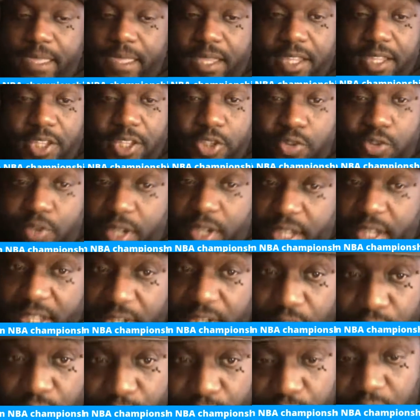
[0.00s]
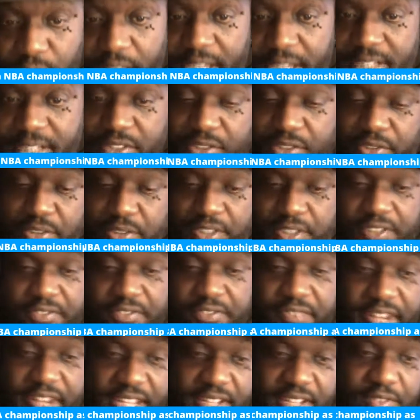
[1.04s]
You can get a dude like Julius
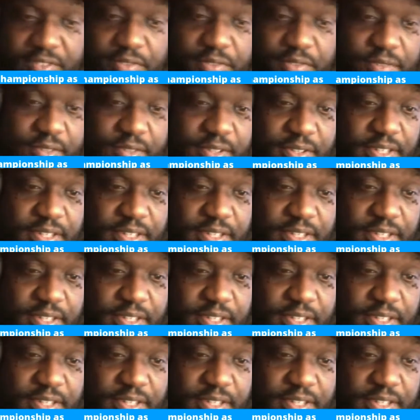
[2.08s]
Randle